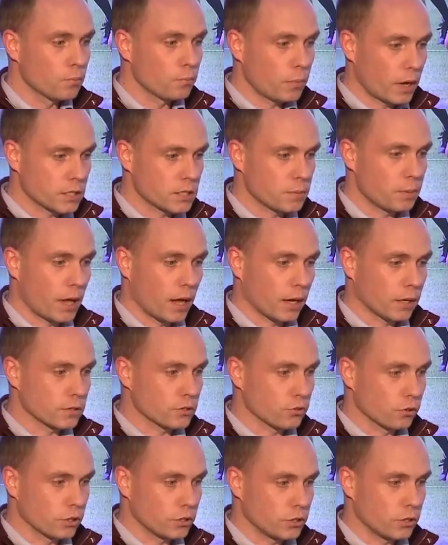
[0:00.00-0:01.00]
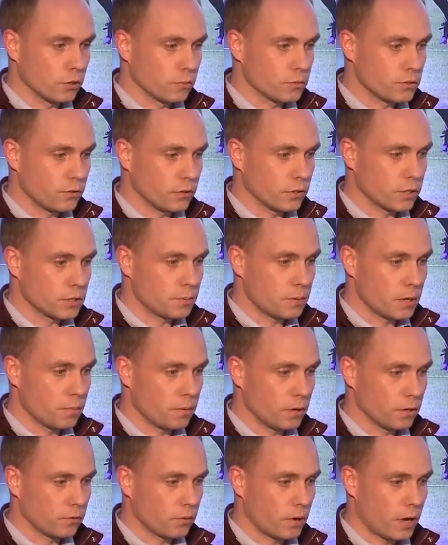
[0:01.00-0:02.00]
Pat Spillane has other terms for these
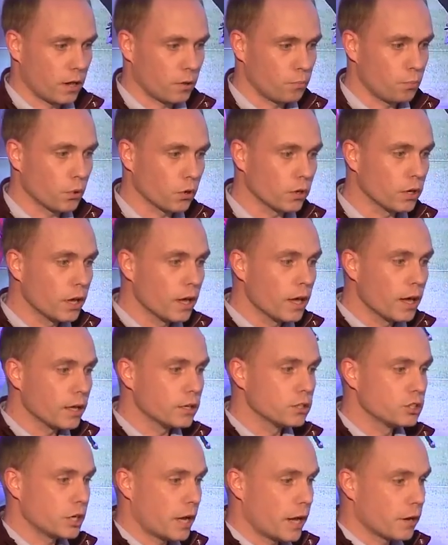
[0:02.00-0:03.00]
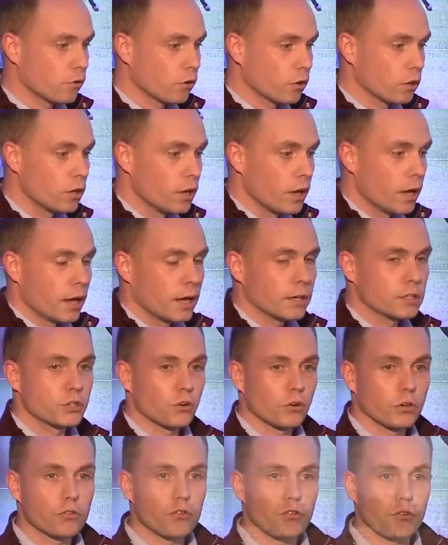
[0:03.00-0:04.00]
people as well. But in general, it's
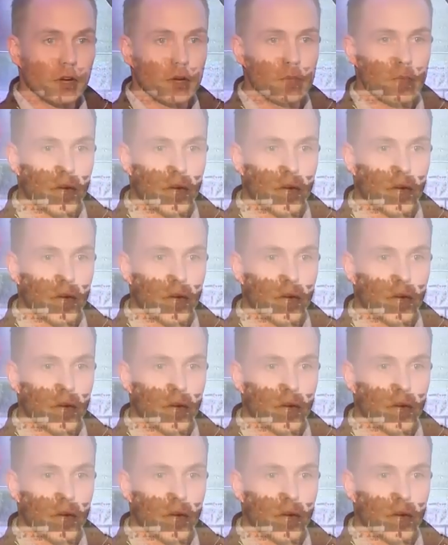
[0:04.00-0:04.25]
sort of three